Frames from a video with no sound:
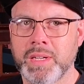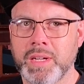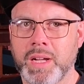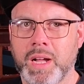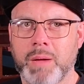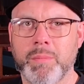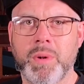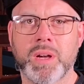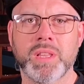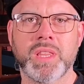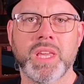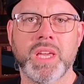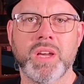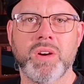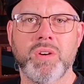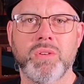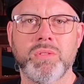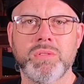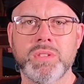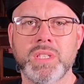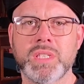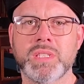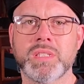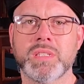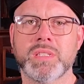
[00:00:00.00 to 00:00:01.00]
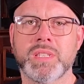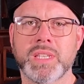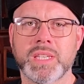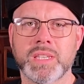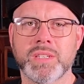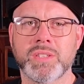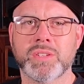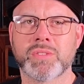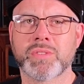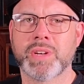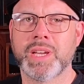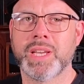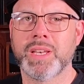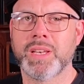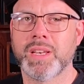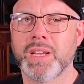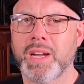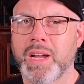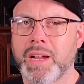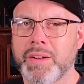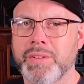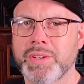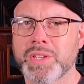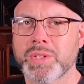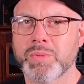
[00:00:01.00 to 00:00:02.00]
Among the oldest single grain
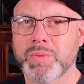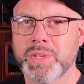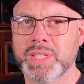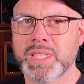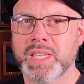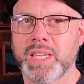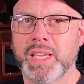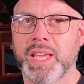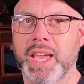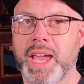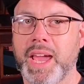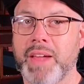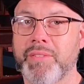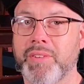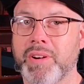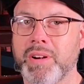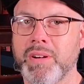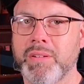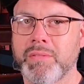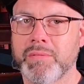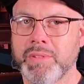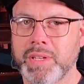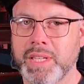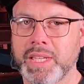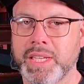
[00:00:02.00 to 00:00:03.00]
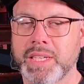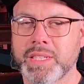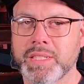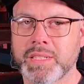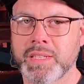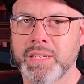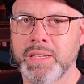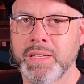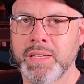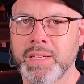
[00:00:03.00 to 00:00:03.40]
Irish whiskey ever released.